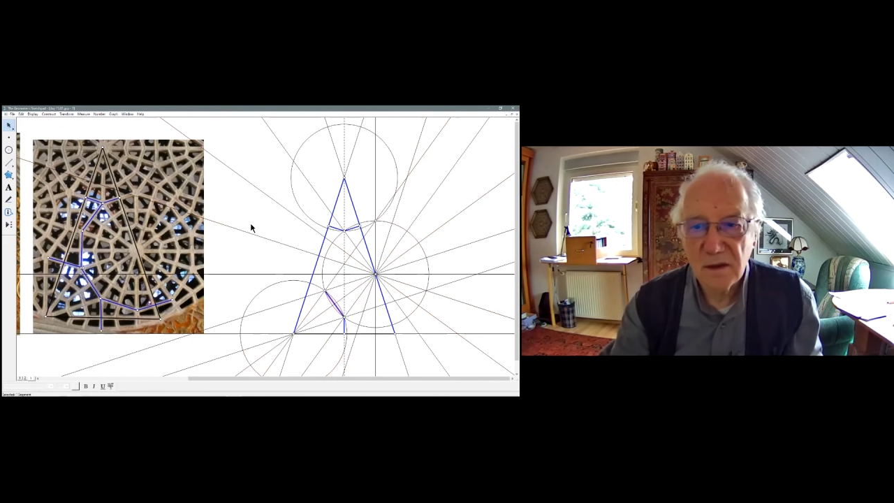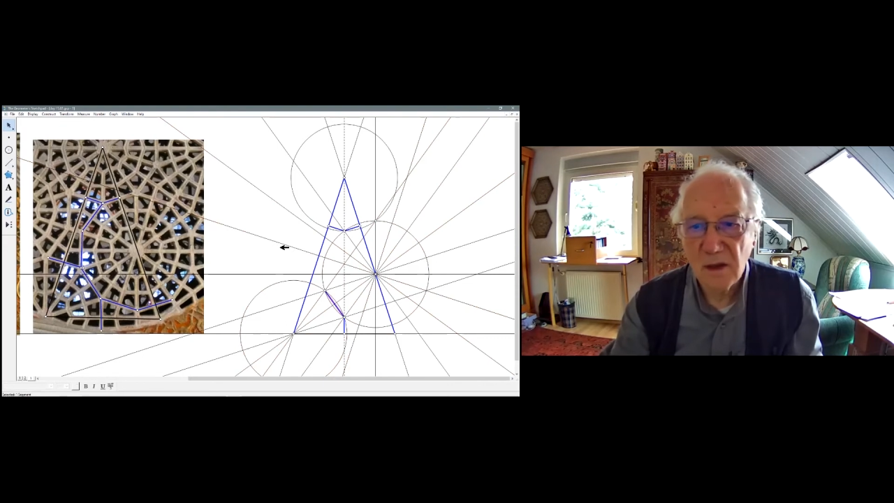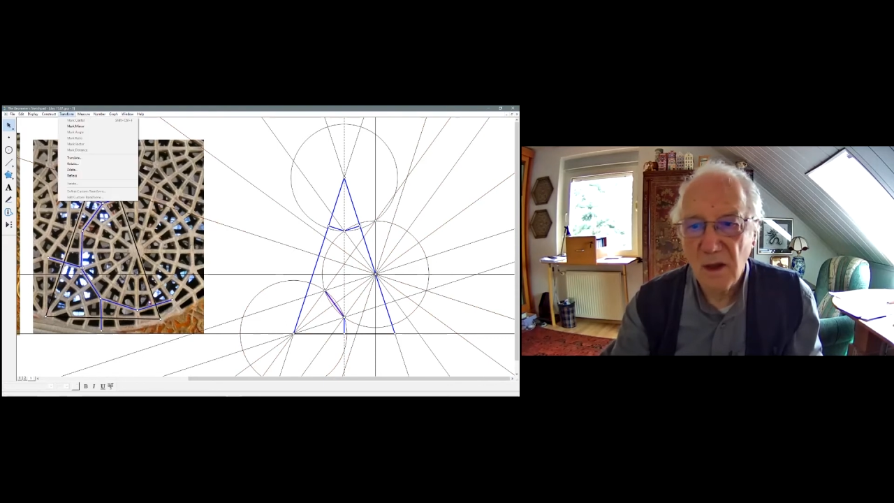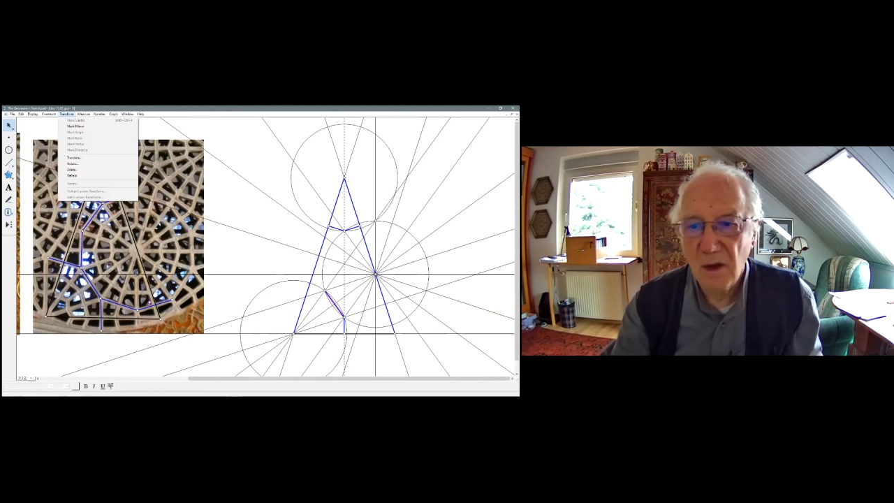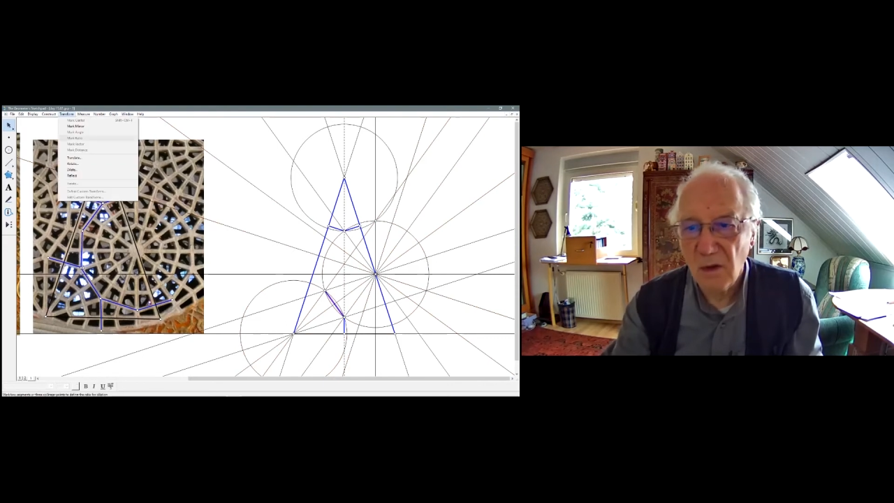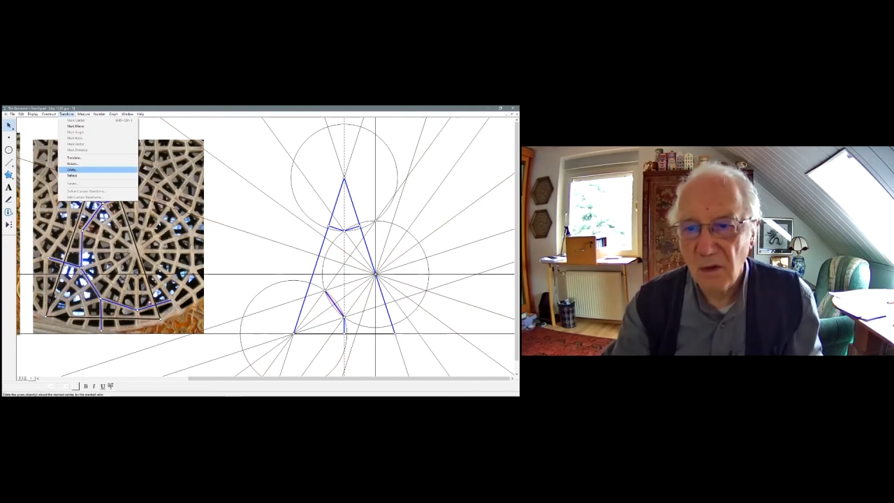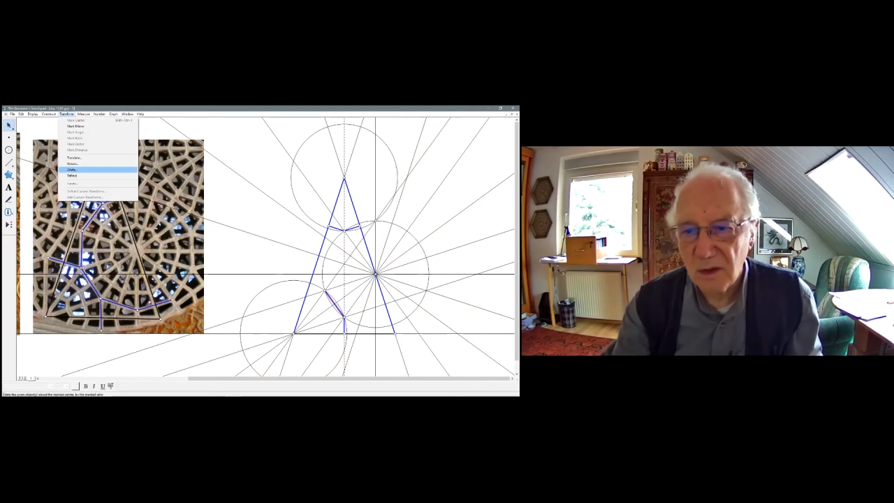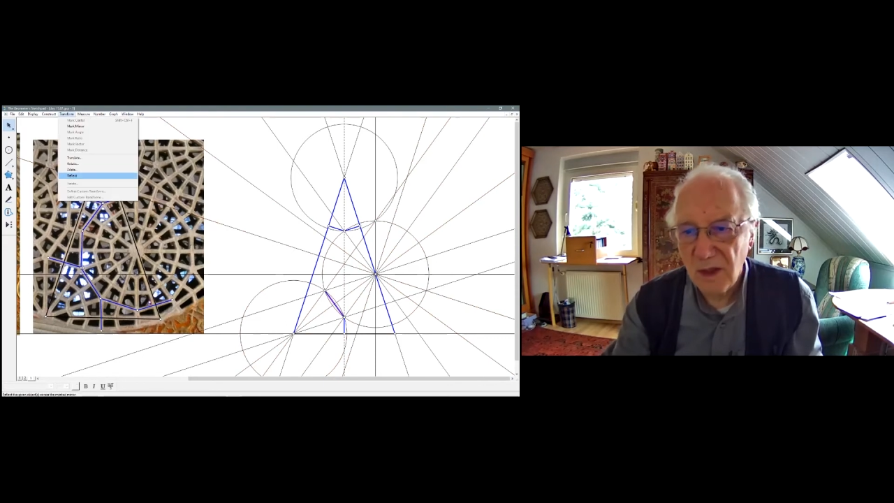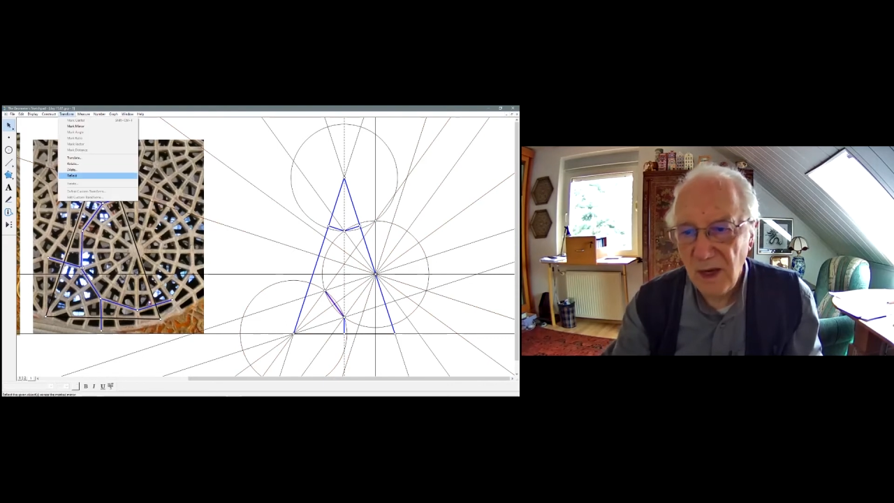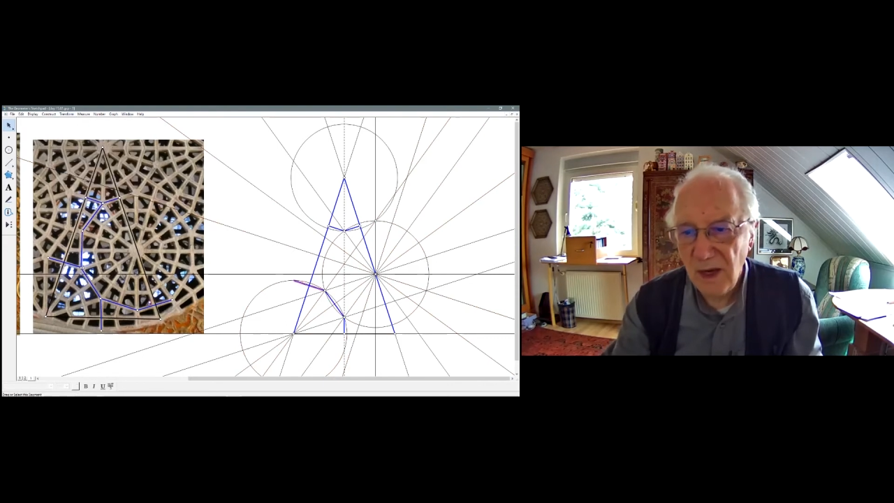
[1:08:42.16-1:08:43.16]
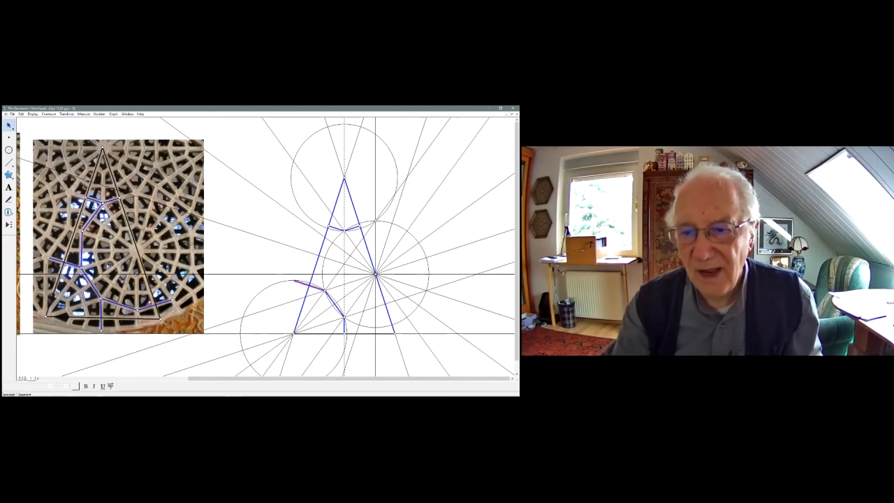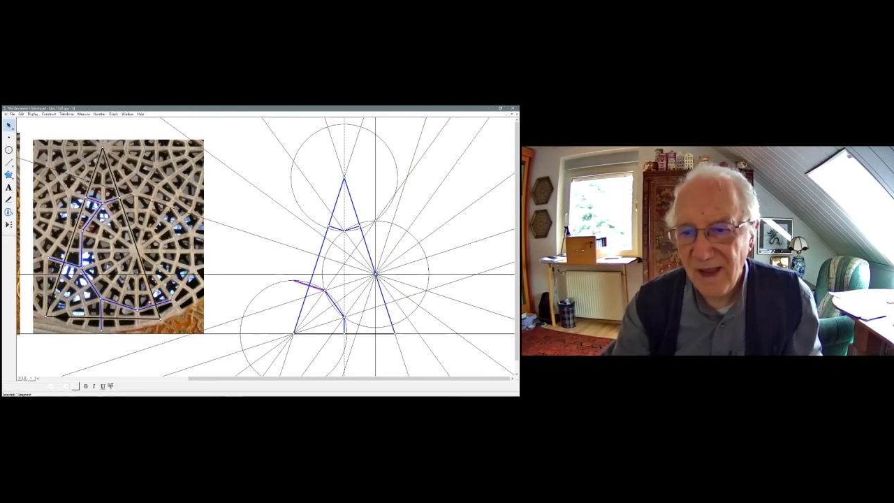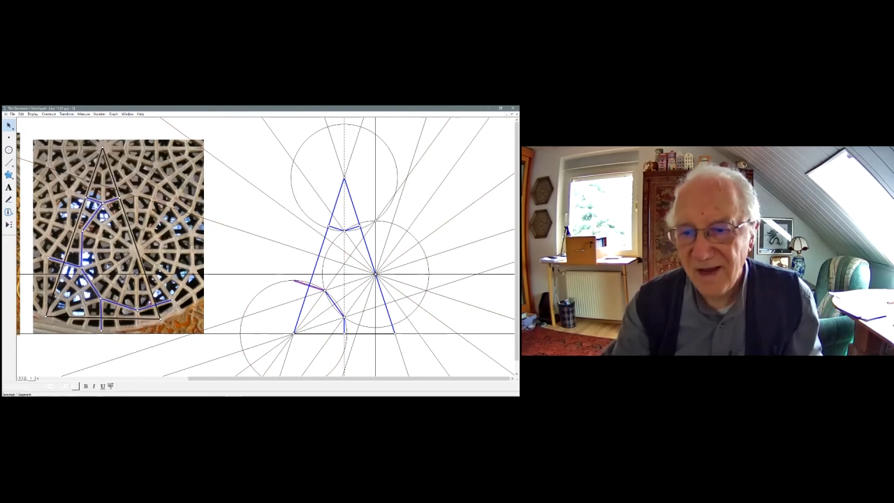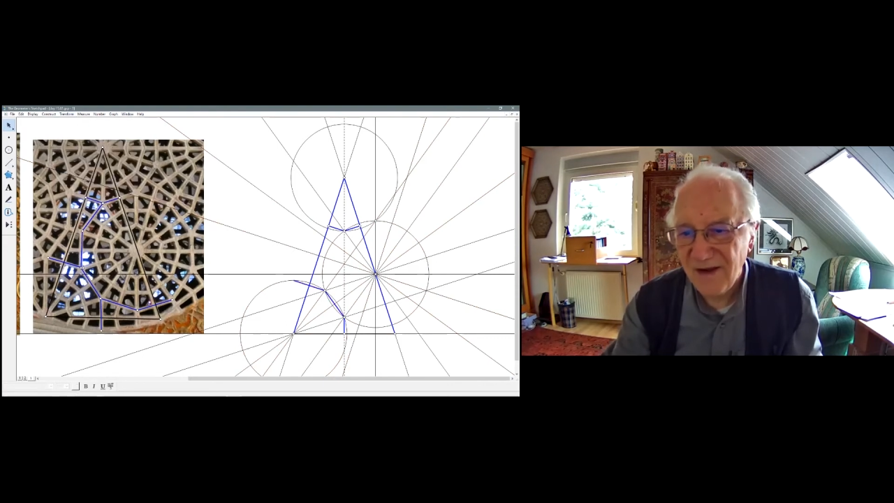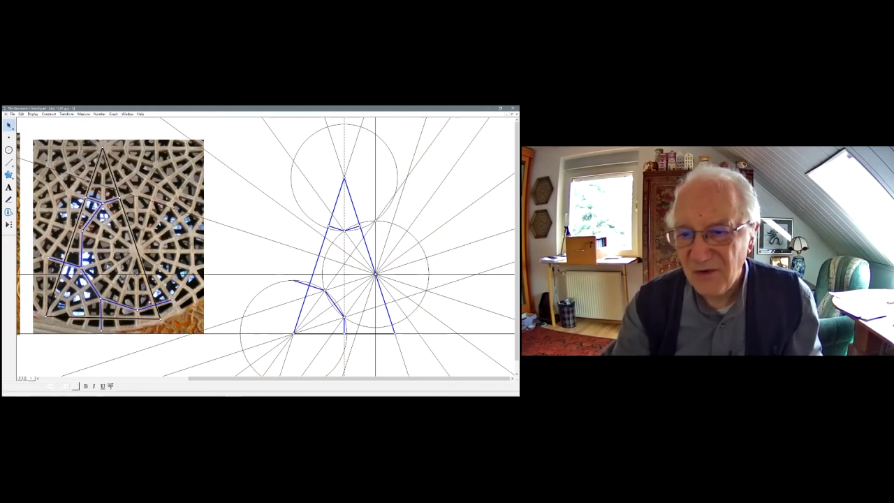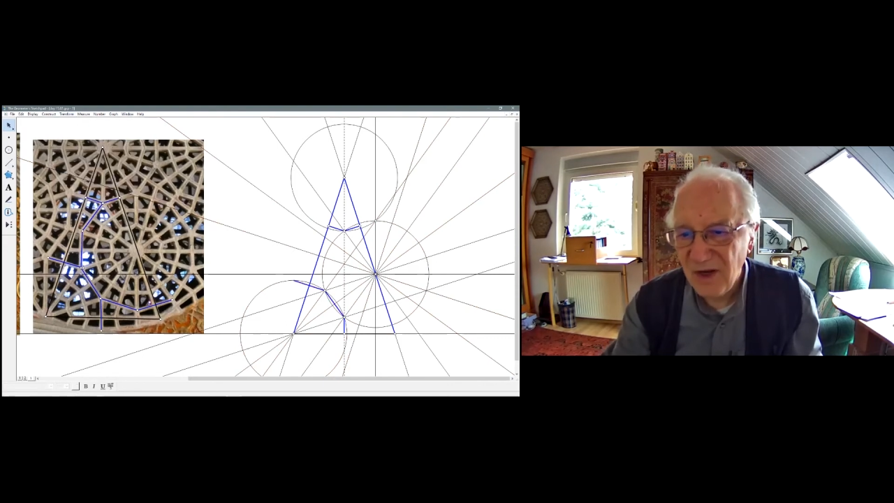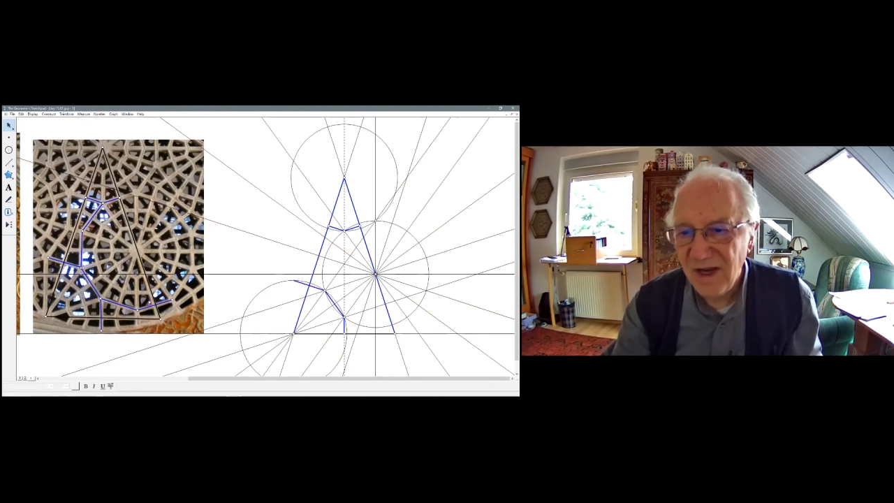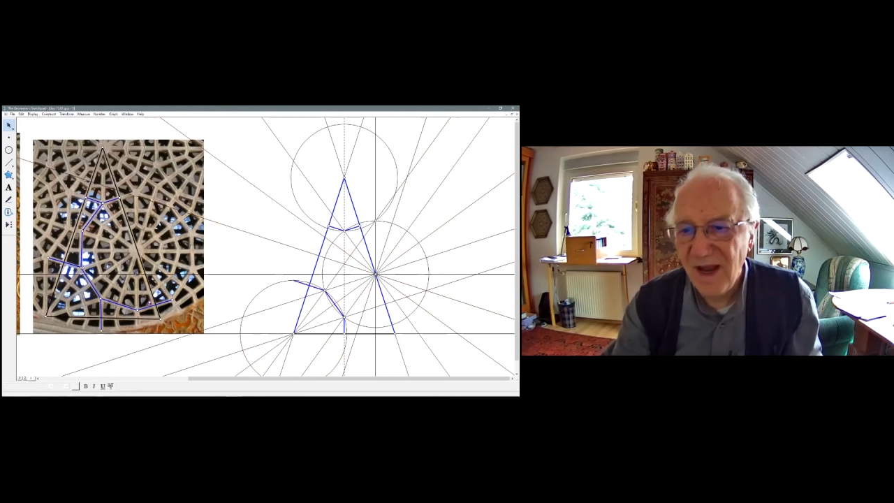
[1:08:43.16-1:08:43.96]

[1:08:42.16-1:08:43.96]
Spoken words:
okay, and really